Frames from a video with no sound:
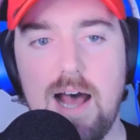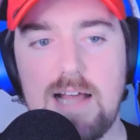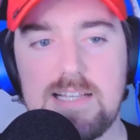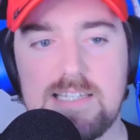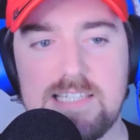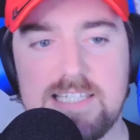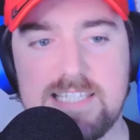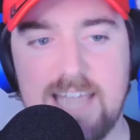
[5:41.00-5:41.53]

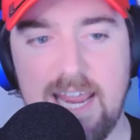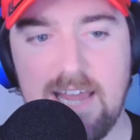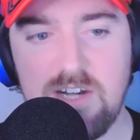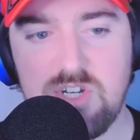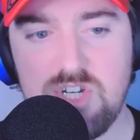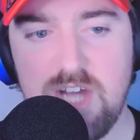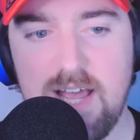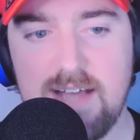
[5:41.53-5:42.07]

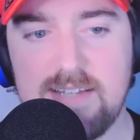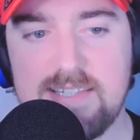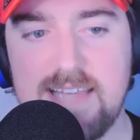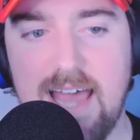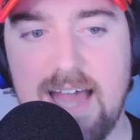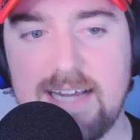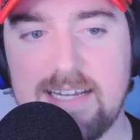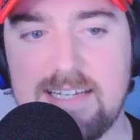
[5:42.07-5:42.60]
Sanchez,
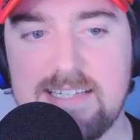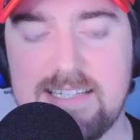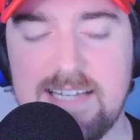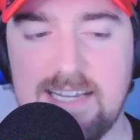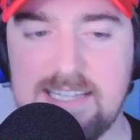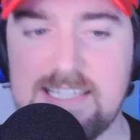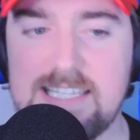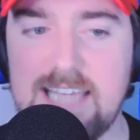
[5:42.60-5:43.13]
Eckes,
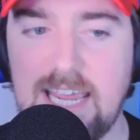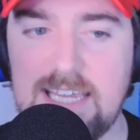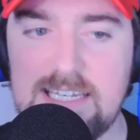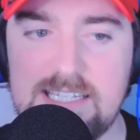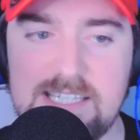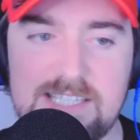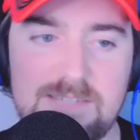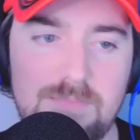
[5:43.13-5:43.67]
and
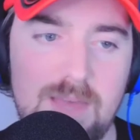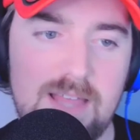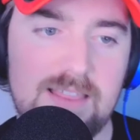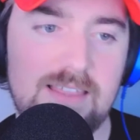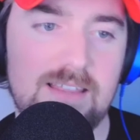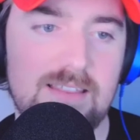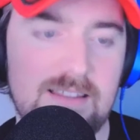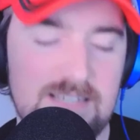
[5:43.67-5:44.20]
Zane
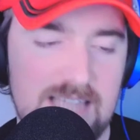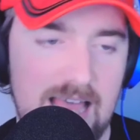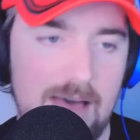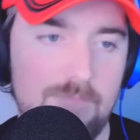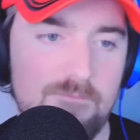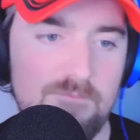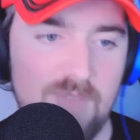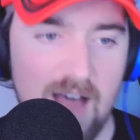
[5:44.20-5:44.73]
Smith, the
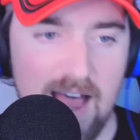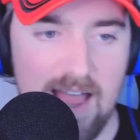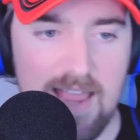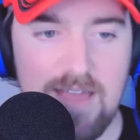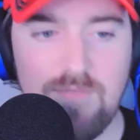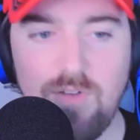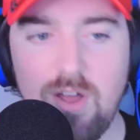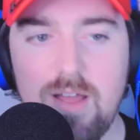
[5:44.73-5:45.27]
top
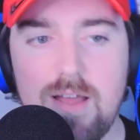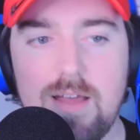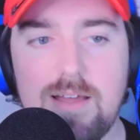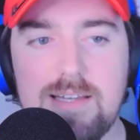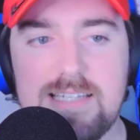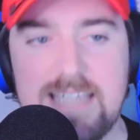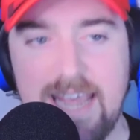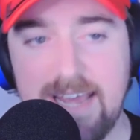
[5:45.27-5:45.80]
5.
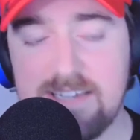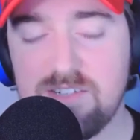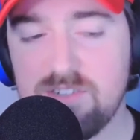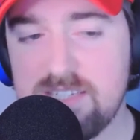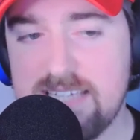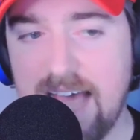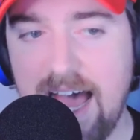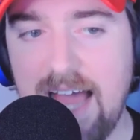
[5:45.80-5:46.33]

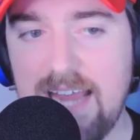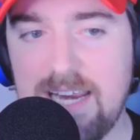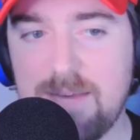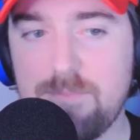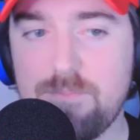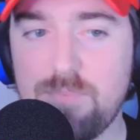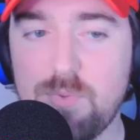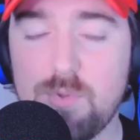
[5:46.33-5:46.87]
Daniel Dye
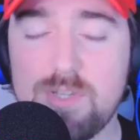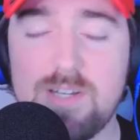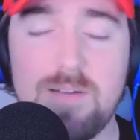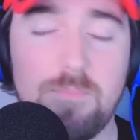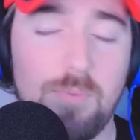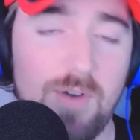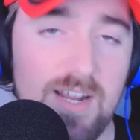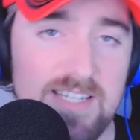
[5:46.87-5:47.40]
was an
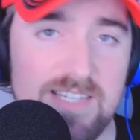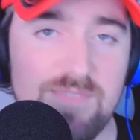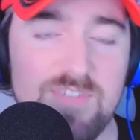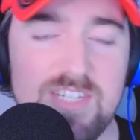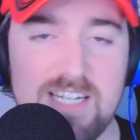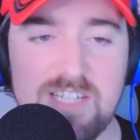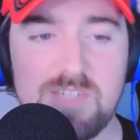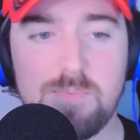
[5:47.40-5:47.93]
impressive
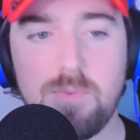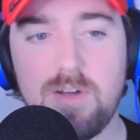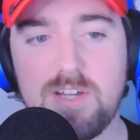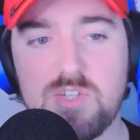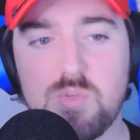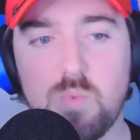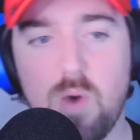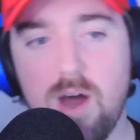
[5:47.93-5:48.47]
6th
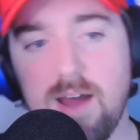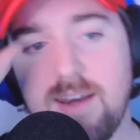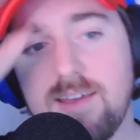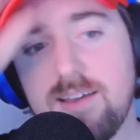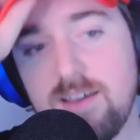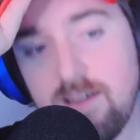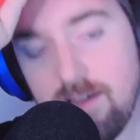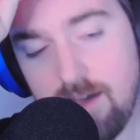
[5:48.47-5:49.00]
place
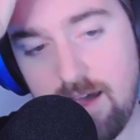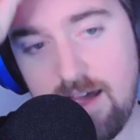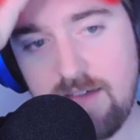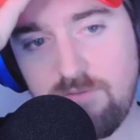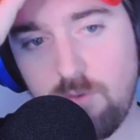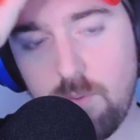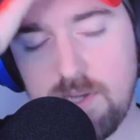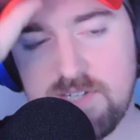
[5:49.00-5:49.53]
run.
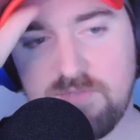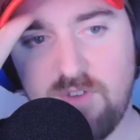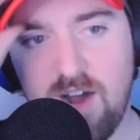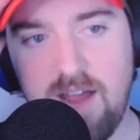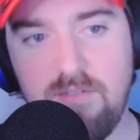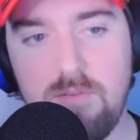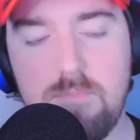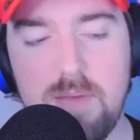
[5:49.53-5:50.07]
If it wasn't for
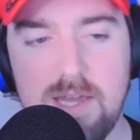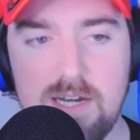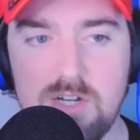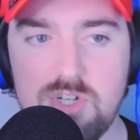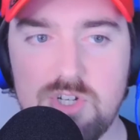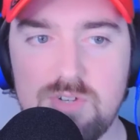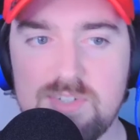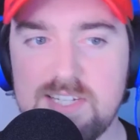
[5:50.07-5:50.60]
having pit
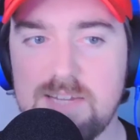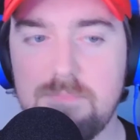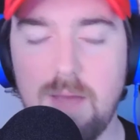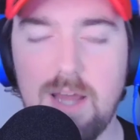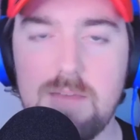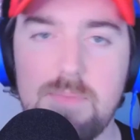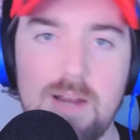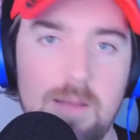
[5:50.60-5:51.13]
issues, he
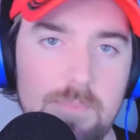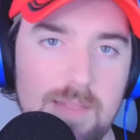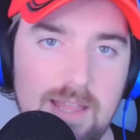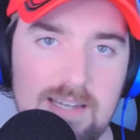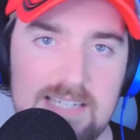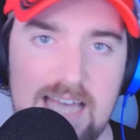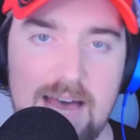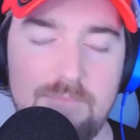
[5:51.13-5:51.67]
might have been up in
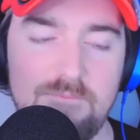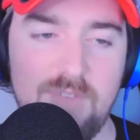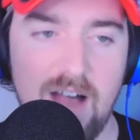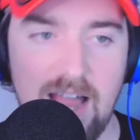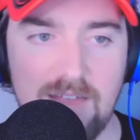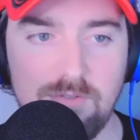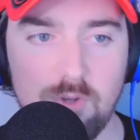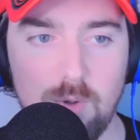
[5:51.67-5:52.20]
that top
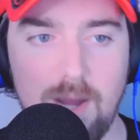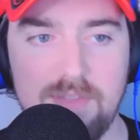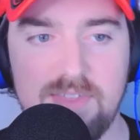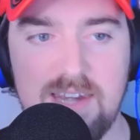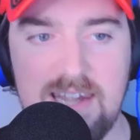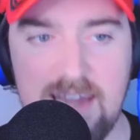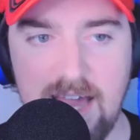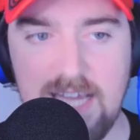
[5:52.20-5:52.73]
5 throughout
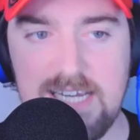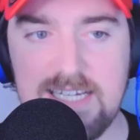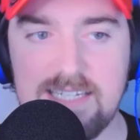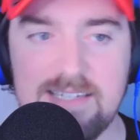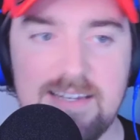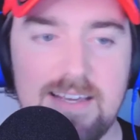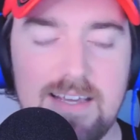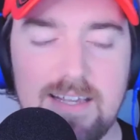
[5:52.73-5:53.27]
the
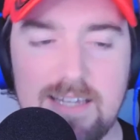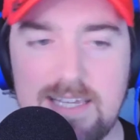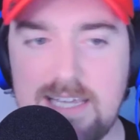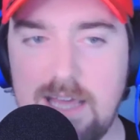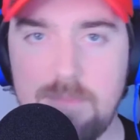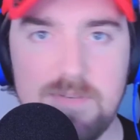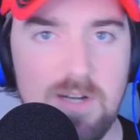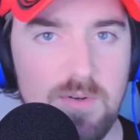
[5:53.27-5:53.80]
night. He
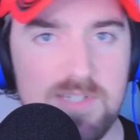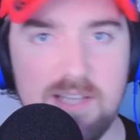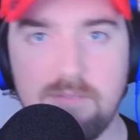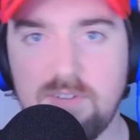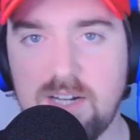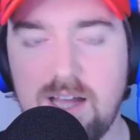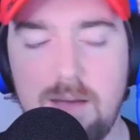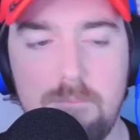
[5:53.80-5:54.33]
kept always
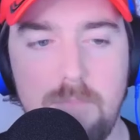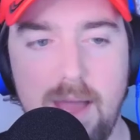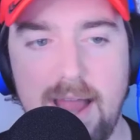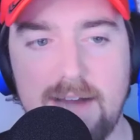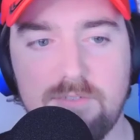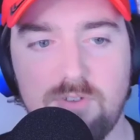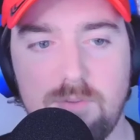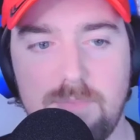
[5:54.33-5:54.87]
having to come
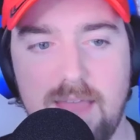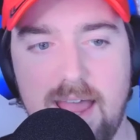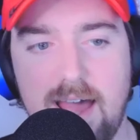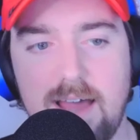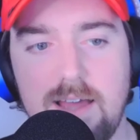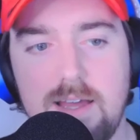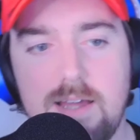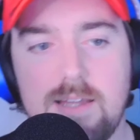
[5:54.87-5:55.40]
back from
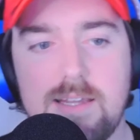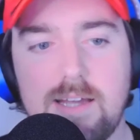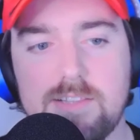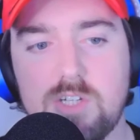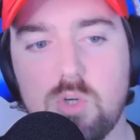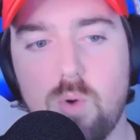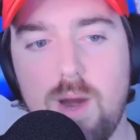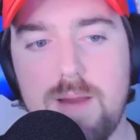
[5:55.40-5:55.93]
that. You got
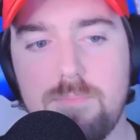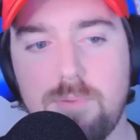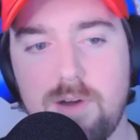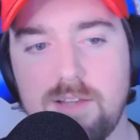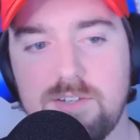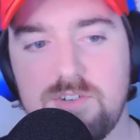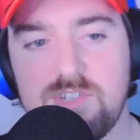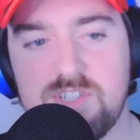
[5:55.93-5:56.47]
the Gray
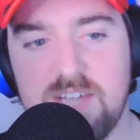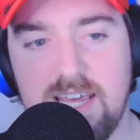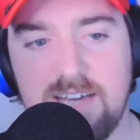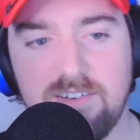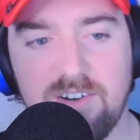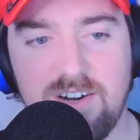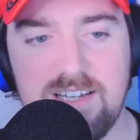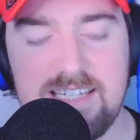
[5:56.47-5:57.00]
brothers,
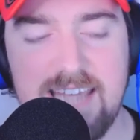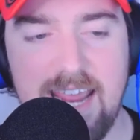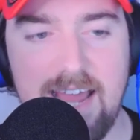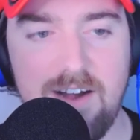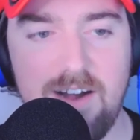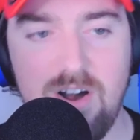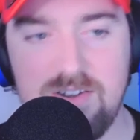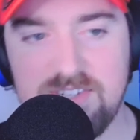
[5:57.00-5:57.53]
Taylor and
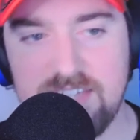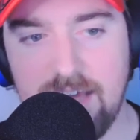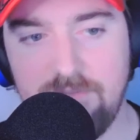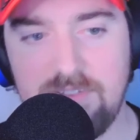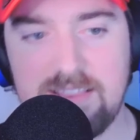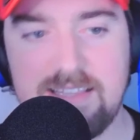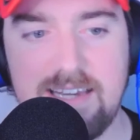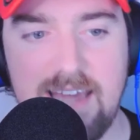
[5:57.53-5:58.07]
Tanner,
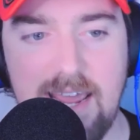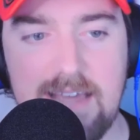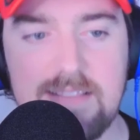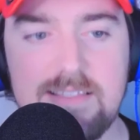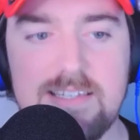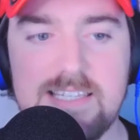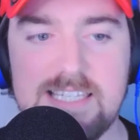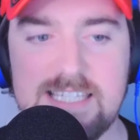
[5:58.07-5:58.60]
7th and
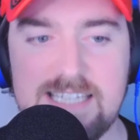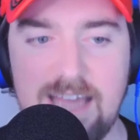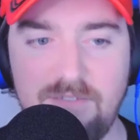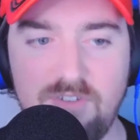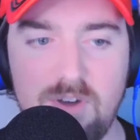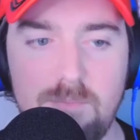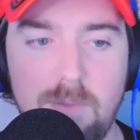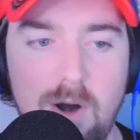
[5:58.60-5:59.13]
8th.
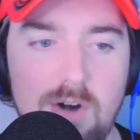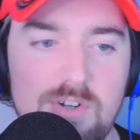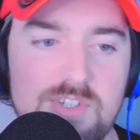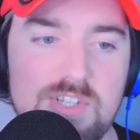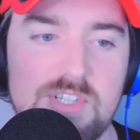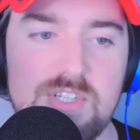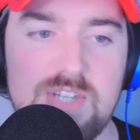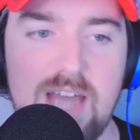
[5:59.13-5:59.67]
Stephen
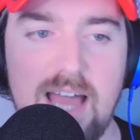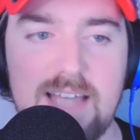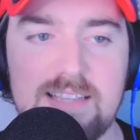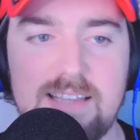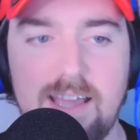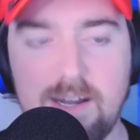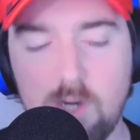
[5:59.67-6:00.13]
Parsons, 9th. And a